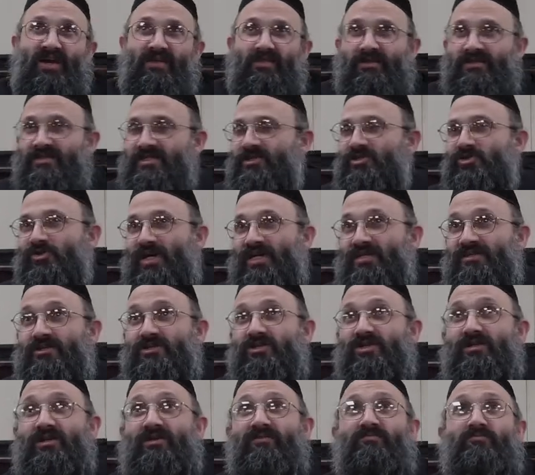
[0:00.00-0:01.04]
and there's the
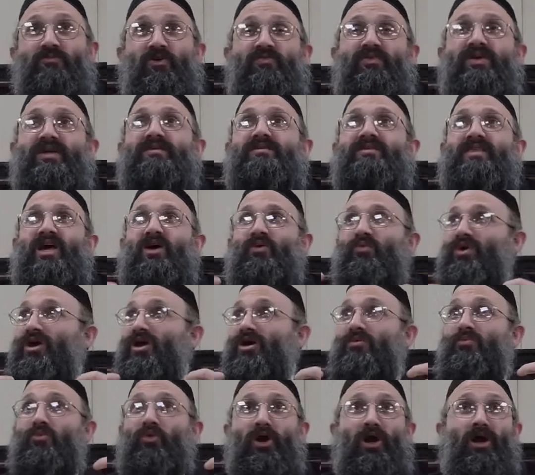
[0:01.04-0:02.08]
transition of moving into that
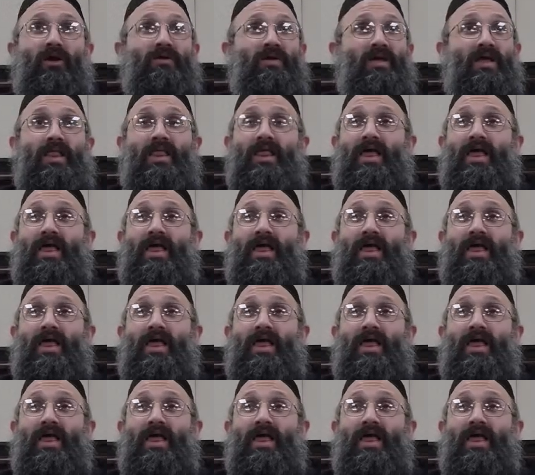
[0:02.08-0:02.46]
realm where